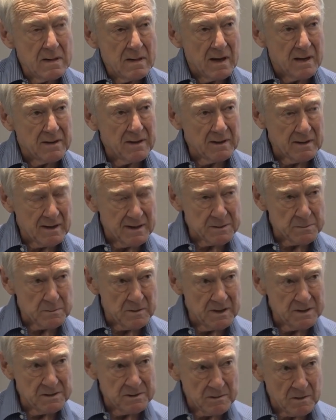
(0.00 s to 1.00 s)
I think those
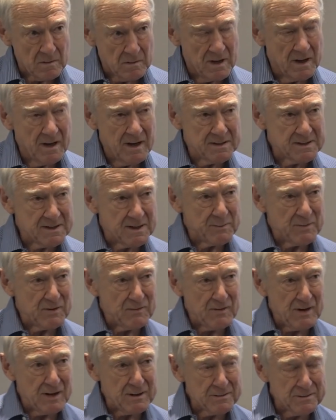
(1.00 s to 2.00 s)
words require some
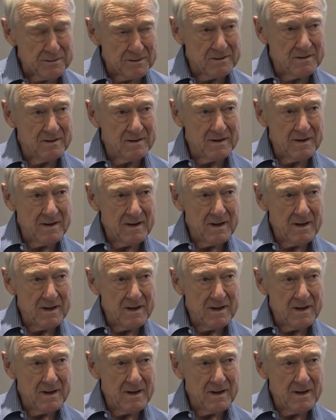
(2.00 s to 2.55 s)
reflection.